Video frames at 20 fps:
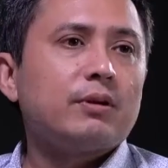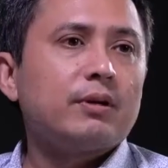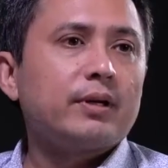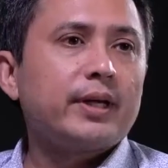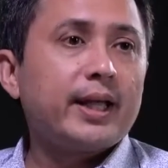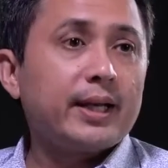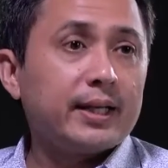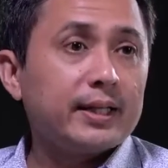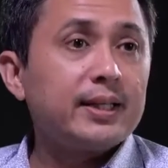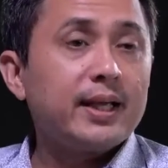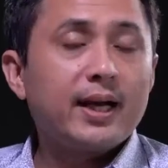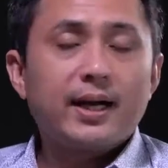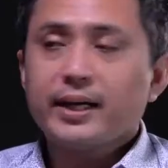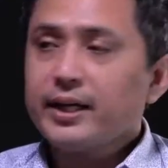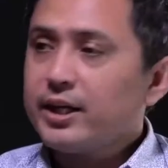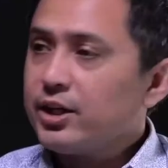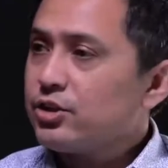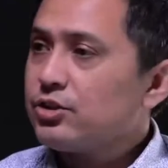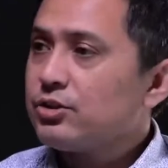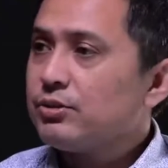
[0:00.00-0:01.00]
at a young
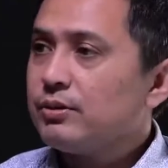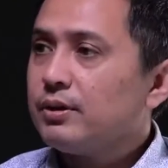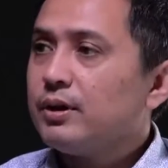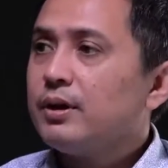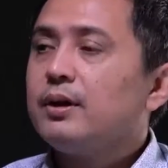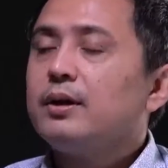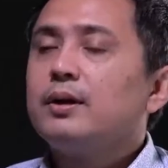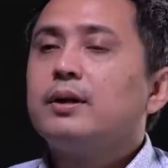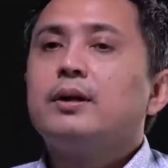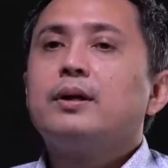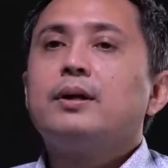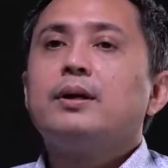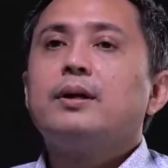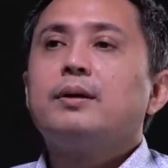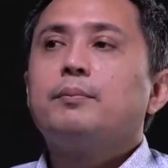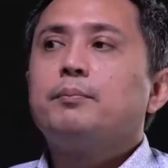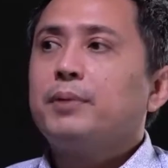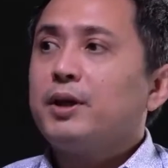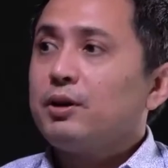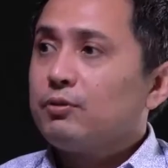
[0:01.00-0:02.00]
age,
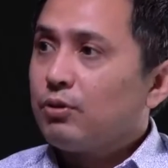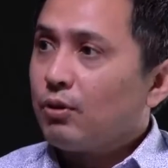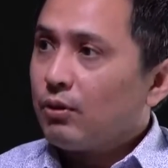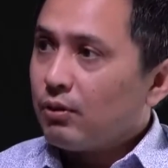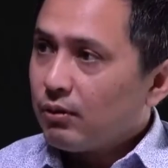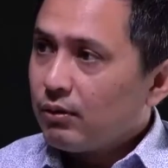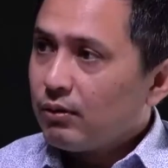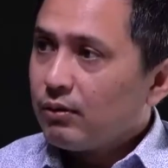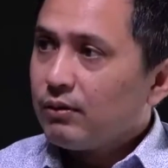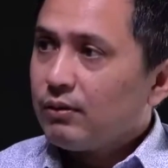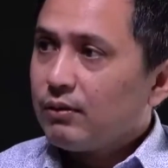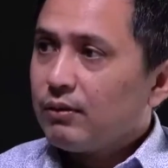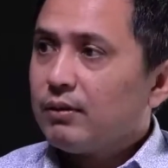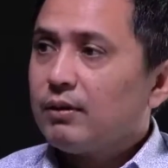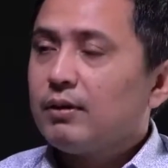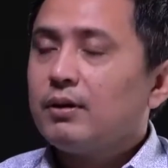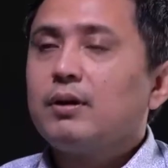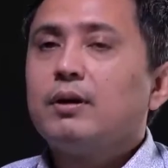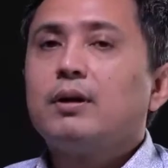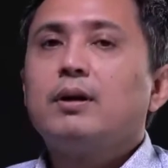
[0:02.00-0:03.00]
paid for.
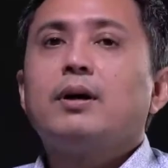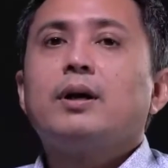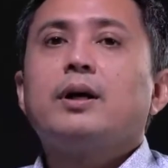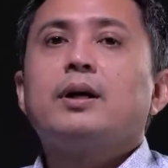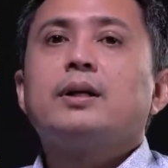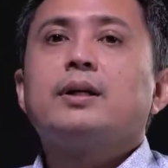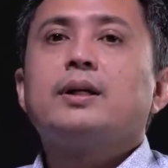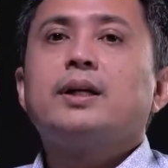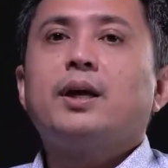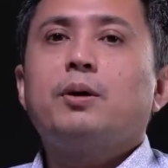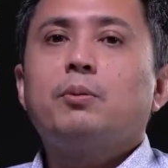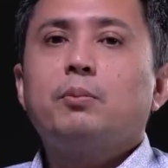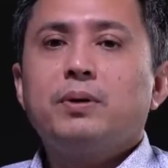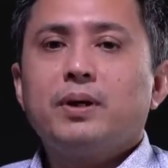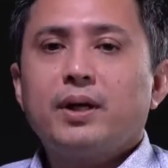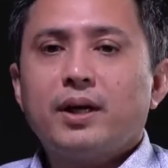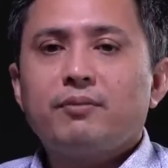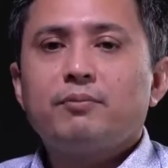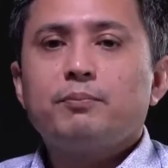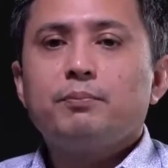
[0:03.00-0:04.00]
Can we
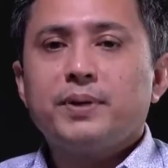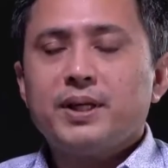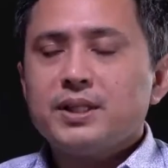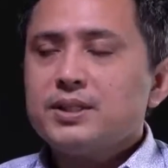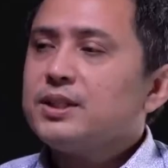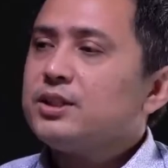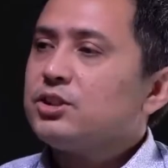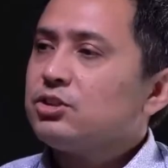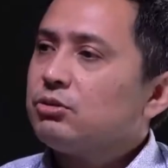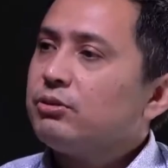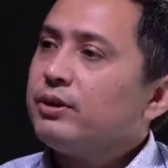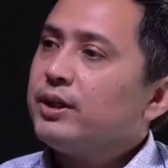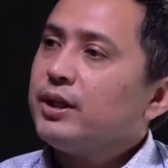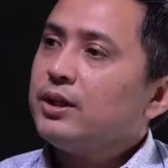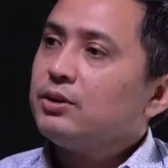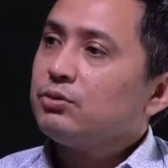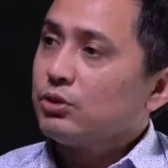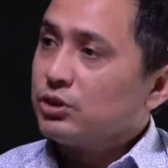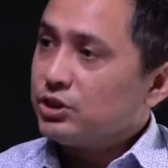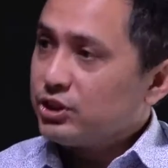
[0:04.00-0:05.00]
have basic
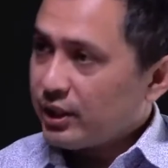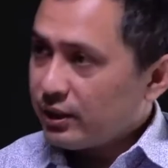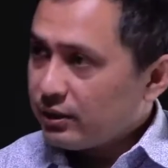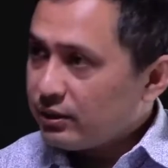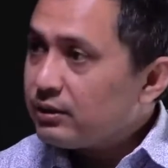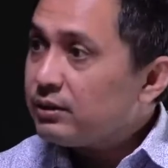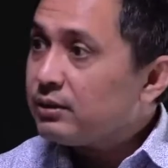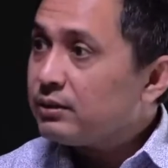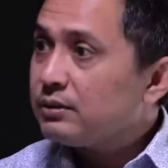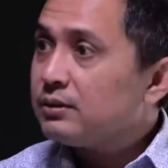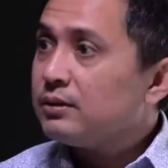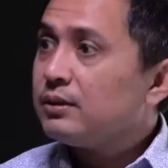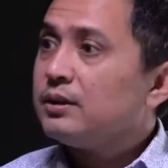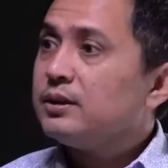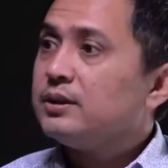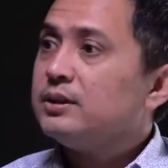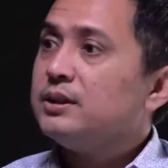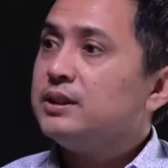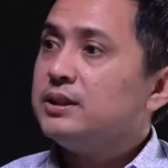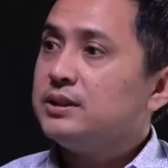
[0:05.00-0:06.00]
screenings for general
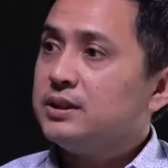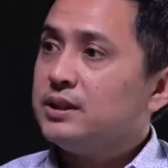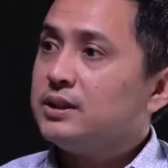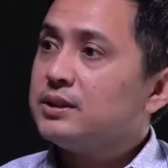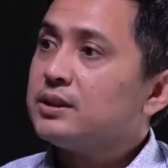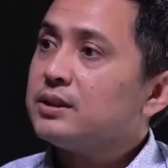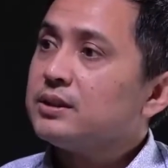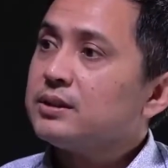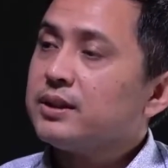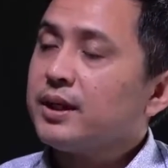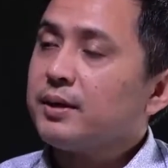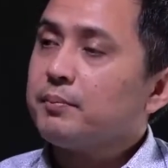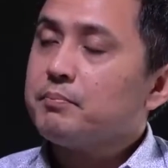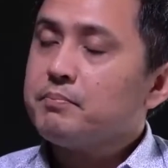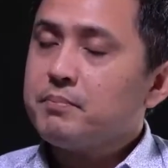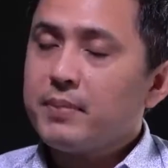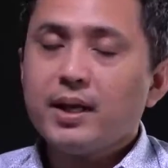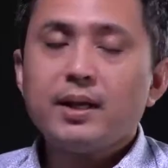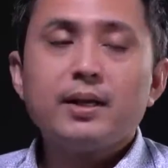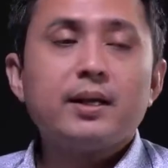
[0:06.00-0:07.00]
diseases that
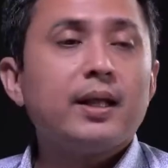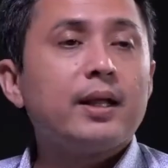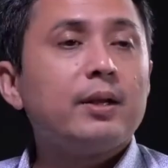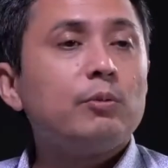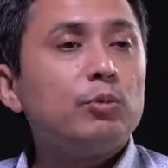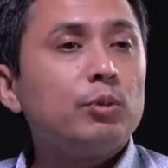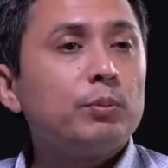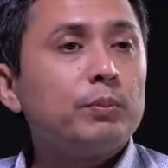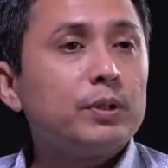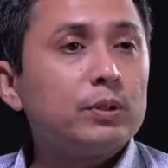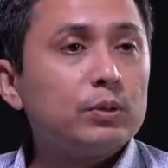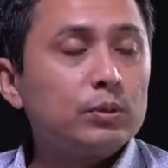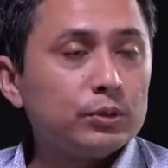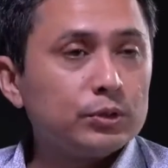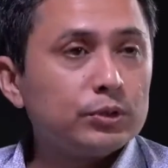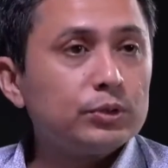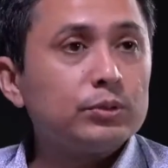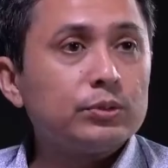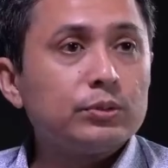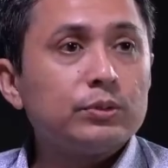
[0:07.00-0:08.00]
men and women go
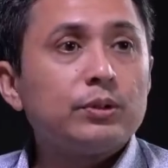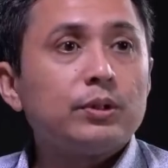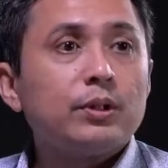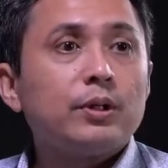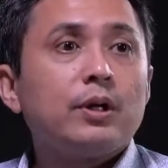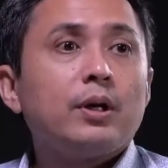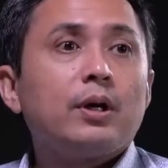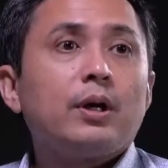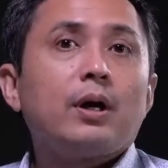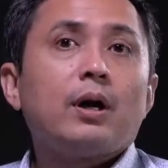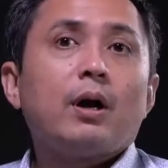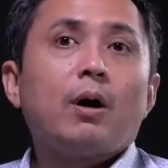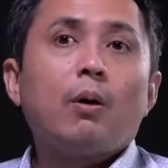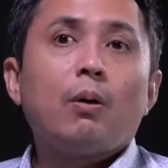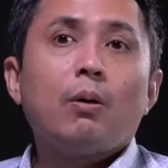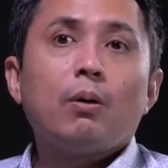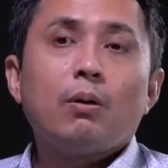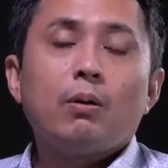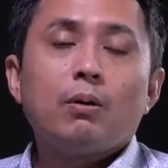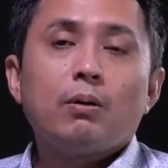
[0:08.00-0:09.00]
through,
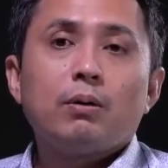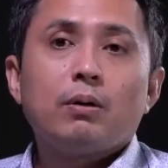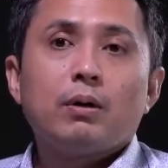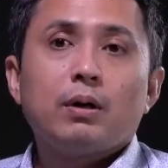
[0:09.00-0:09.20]
or